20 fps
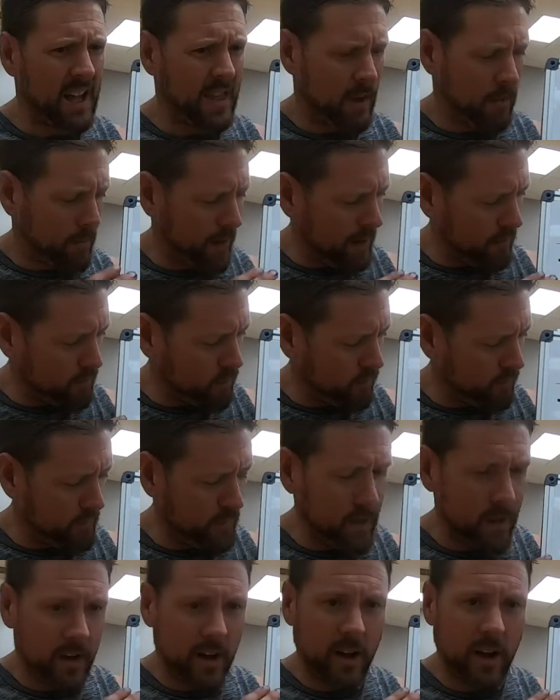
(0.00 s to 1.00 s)
The main
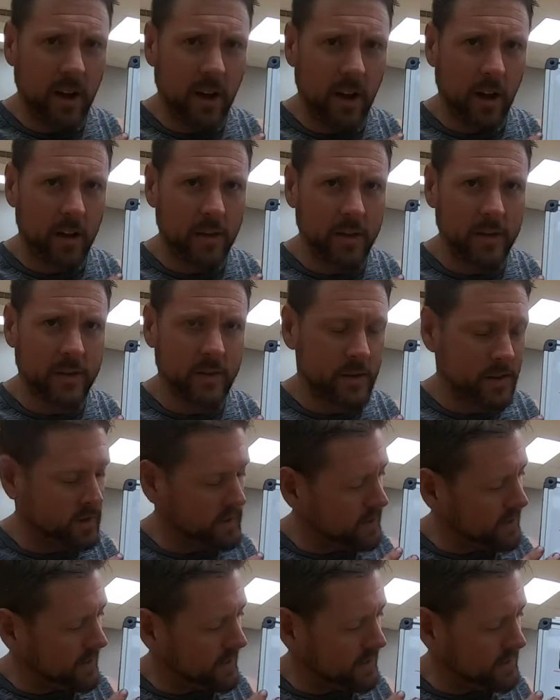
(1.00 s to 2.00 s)
movement on this
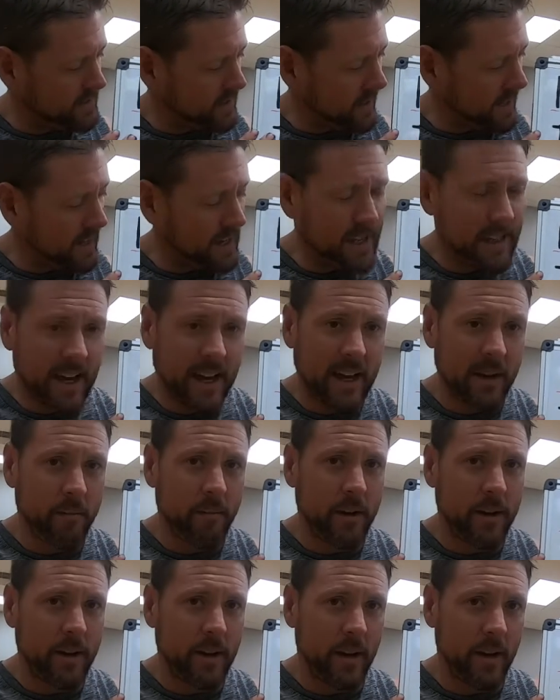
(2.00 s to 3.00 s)
is incline
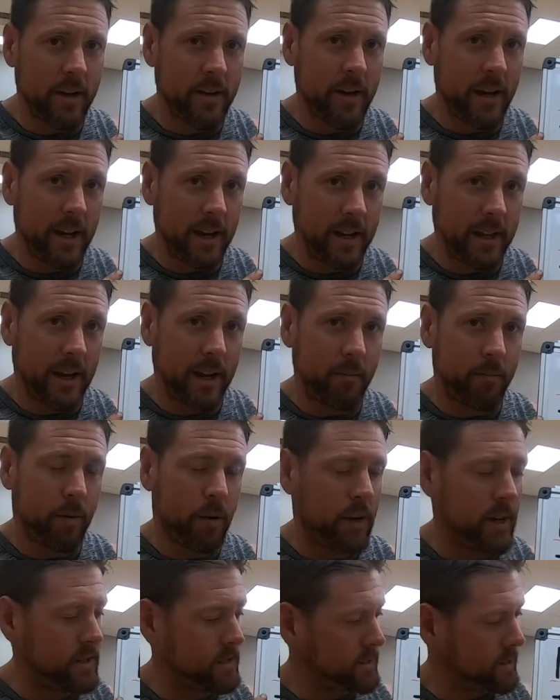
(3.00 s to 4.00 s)

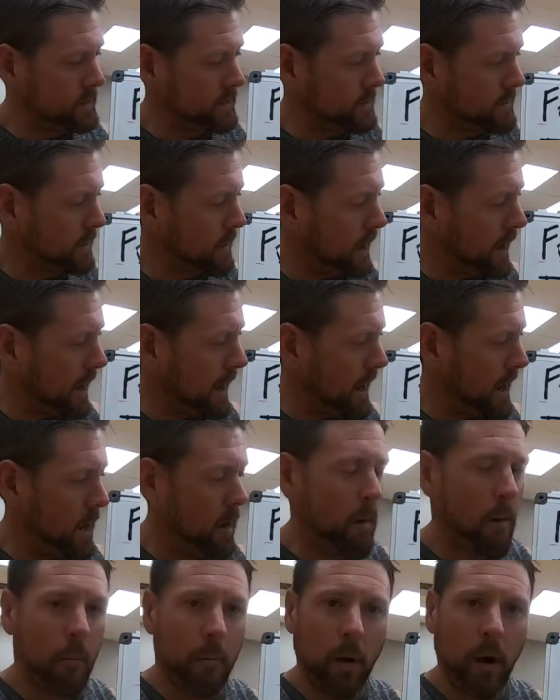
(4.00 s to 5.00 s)
press
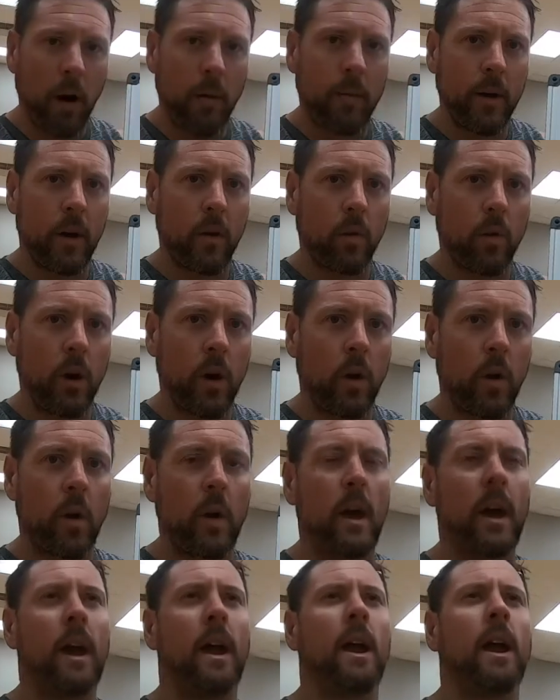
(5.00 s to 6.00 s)
and a barbell row.
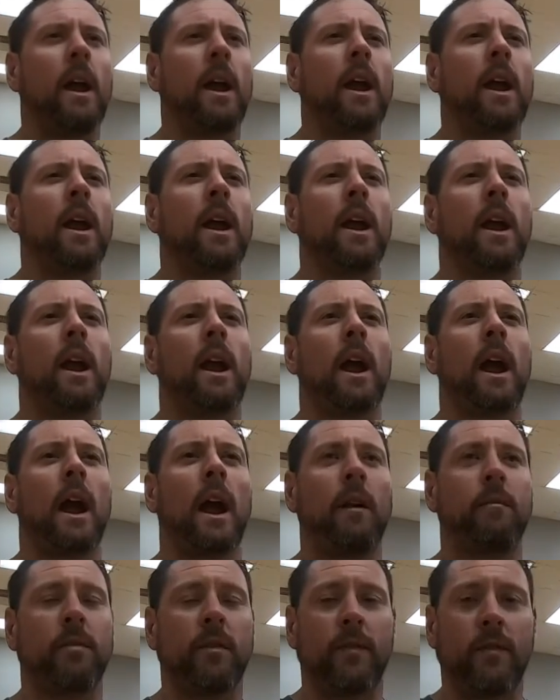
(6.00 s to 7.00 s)

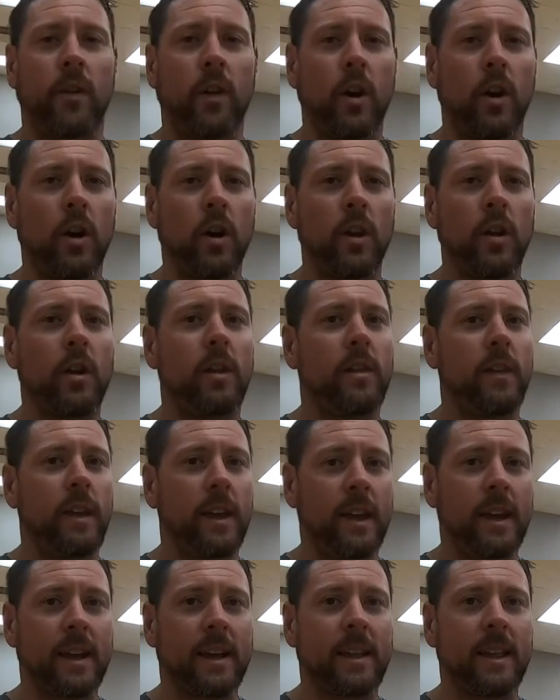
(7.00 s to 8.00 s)
I prefer
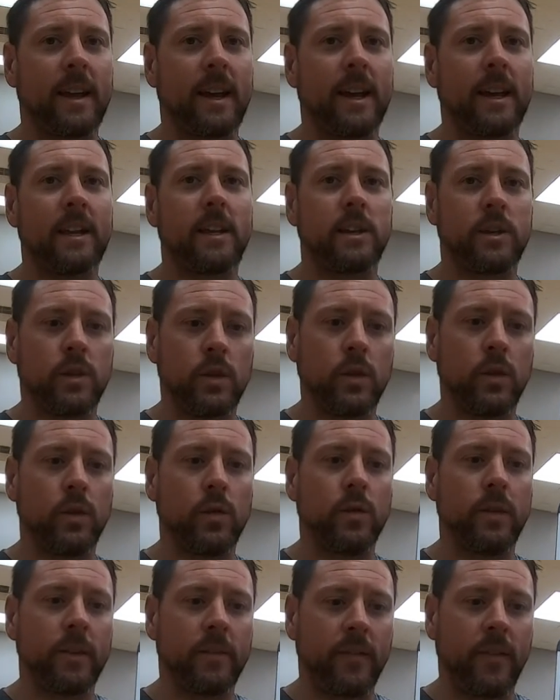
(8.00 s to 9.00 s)
the incline
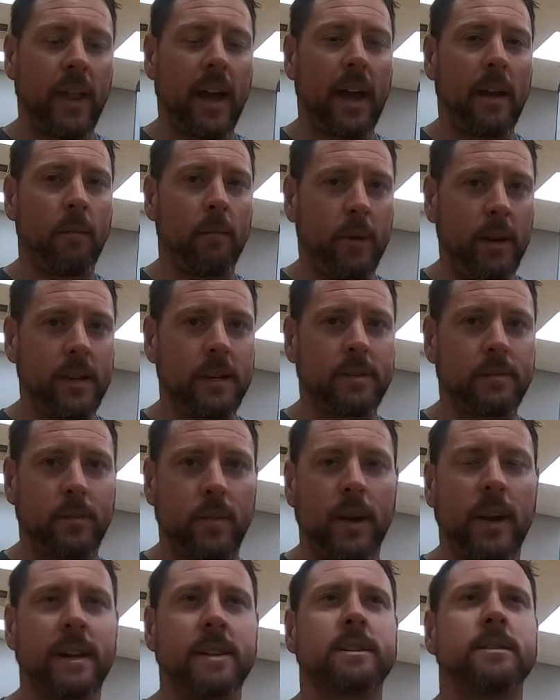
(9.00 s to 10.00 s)
to the flat bench
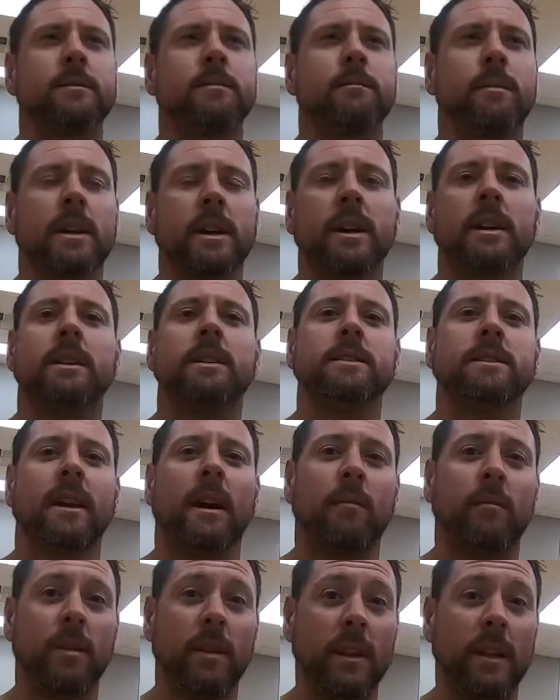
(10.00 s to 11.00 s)
press because
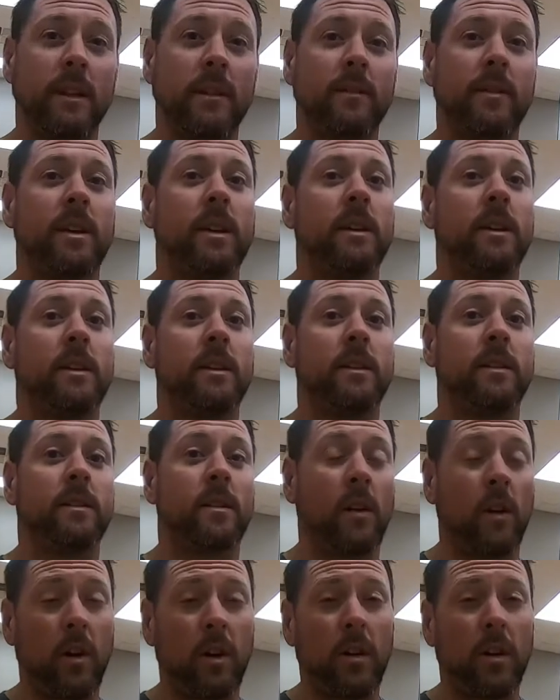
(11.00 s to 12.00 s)
I believe it is
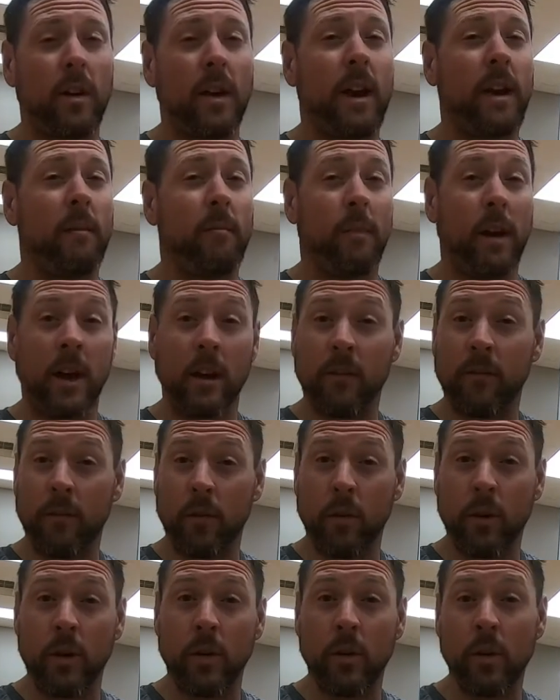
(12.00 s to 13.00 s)
harder and better
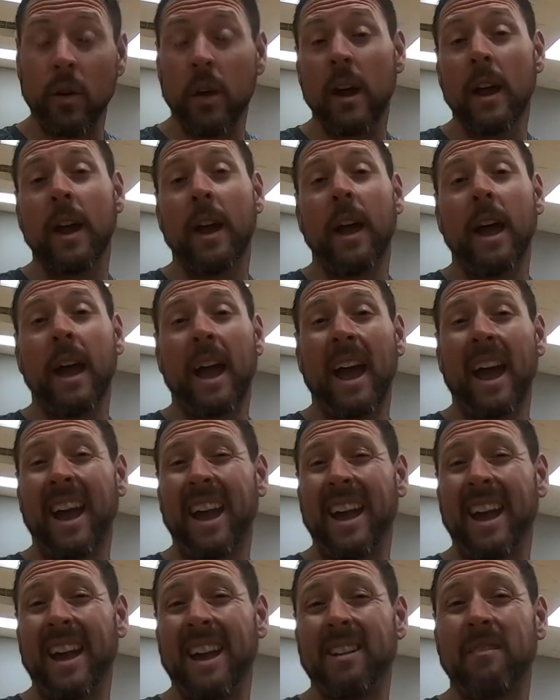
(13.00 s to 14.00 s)
for you,
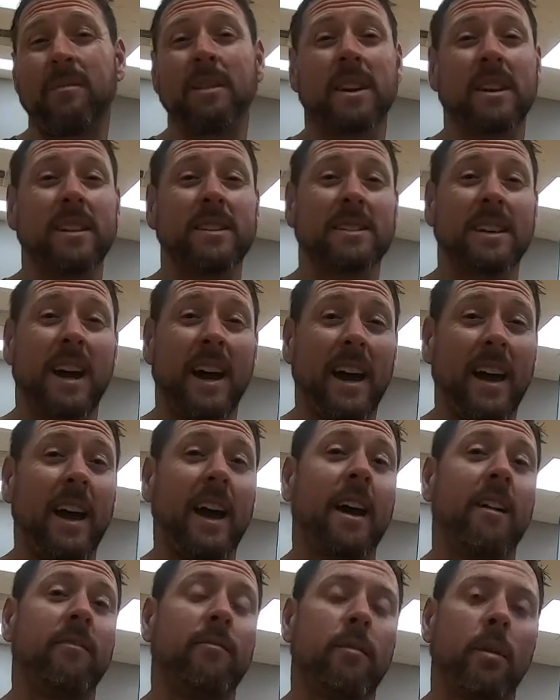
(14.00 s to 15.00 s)
and because I
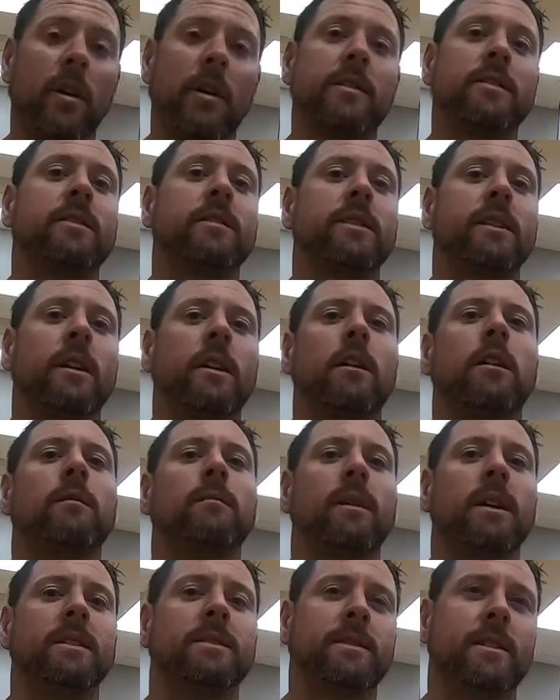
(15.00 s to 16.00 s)
have personally hurt
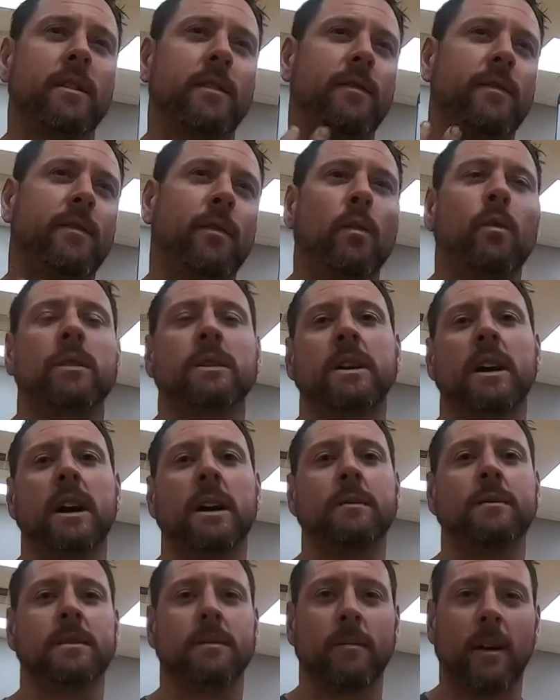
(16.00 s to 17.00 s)
myself 4
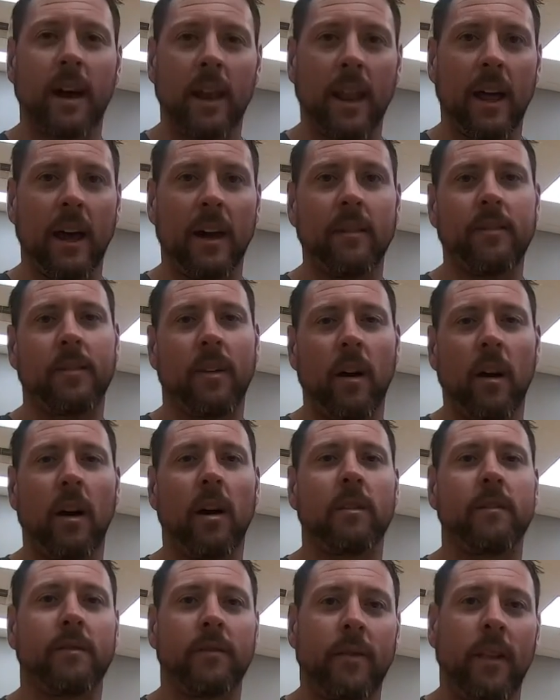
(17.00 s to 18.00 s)
times in my life
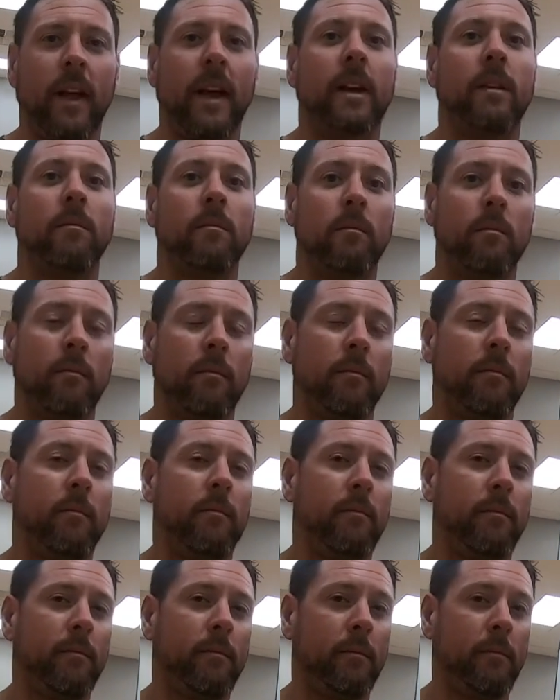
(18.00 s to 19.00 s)
on flat
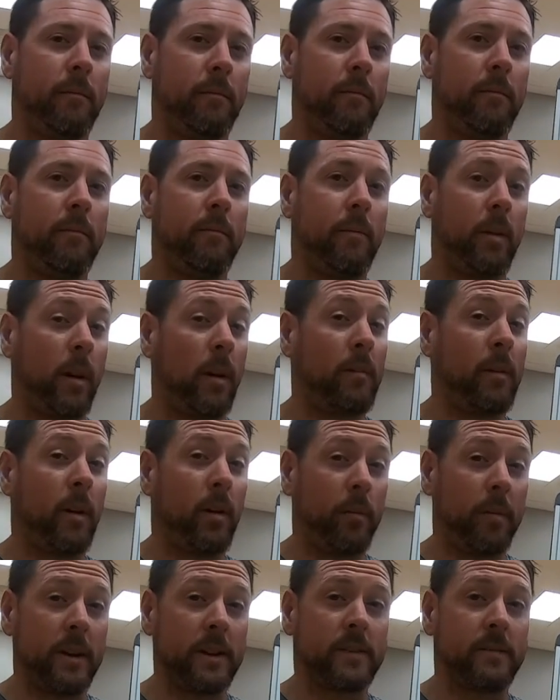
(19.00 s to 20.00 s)

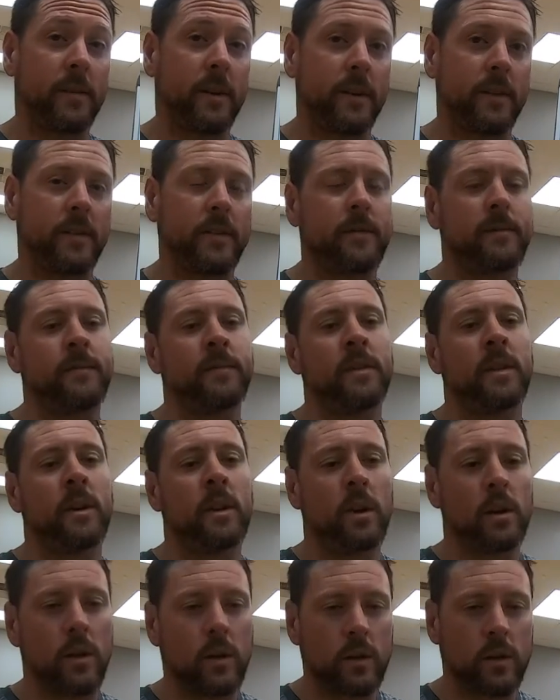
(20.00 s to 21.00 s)
barbell bench press.
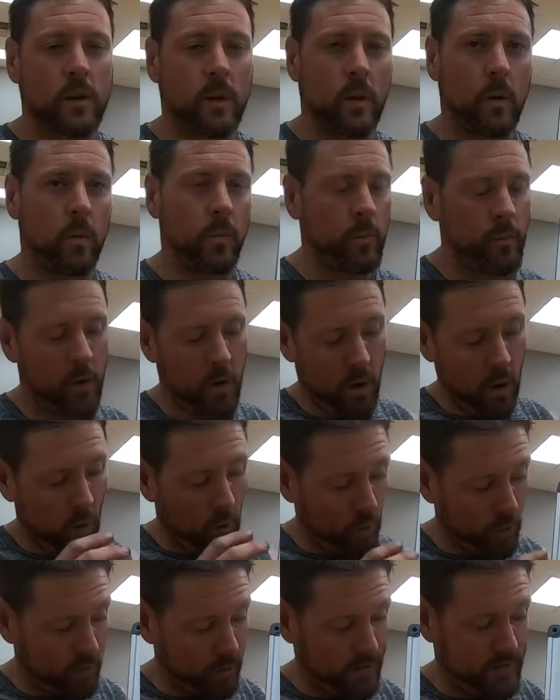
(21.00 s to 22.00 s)
So
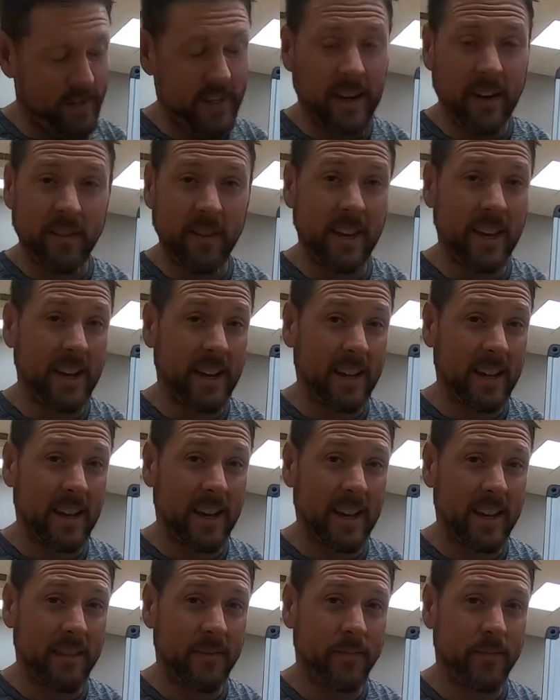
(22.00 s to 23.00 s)
we'll do a set of
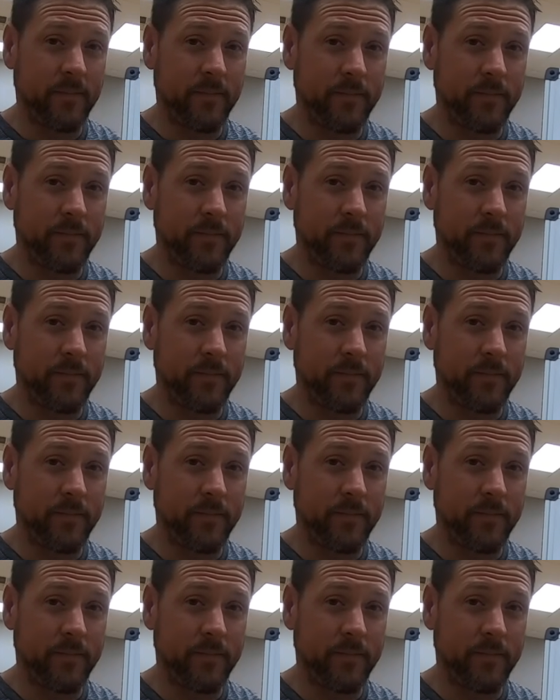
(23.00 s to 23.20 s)
incline,